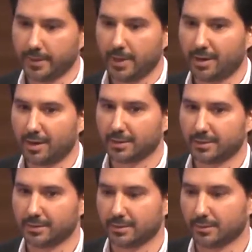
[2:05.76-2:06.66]
very hard
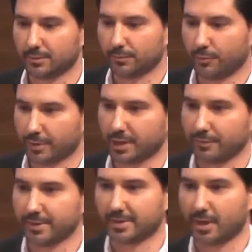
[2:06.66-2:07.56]
working
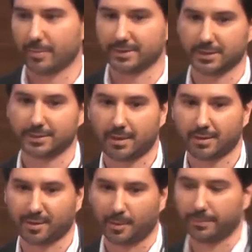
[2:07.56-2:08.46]
with them as a
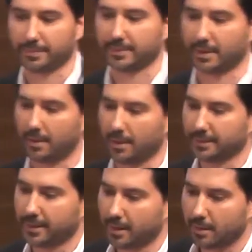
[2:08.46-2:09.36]
startup.
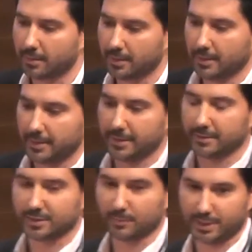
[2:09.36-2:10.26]
There are
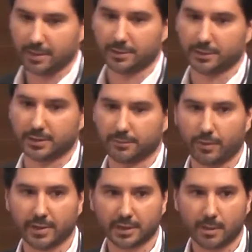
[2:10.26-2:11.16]
here some challenges.
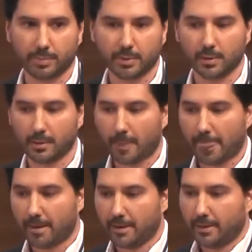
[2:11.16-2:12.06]
For example,
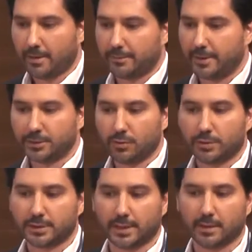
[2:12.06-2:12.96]
there is
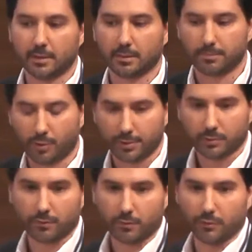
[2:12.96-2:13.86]
no single
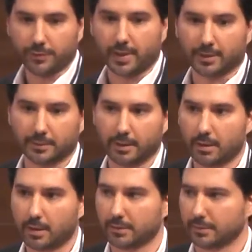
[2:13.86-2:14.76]
point of contact.
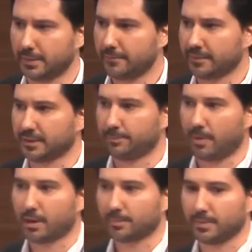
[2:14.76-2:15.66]
There are different
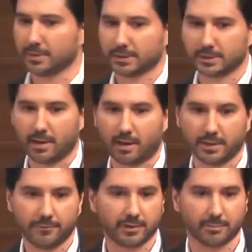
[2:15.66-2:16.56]
departments, there are
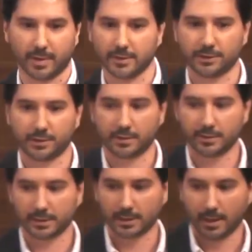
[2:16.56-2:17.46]
different
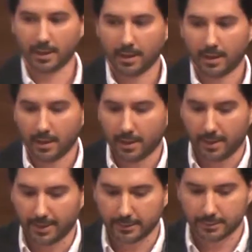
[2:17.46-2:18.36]
managers,
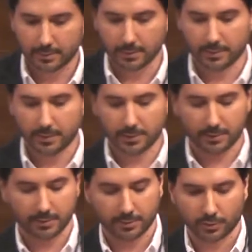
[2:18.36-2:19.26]
and it is
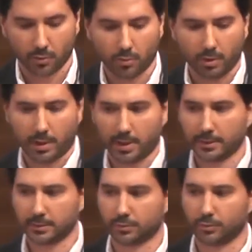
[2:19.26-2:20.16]
so
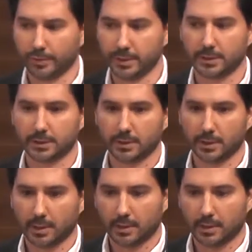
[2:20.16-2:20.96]
hard to reach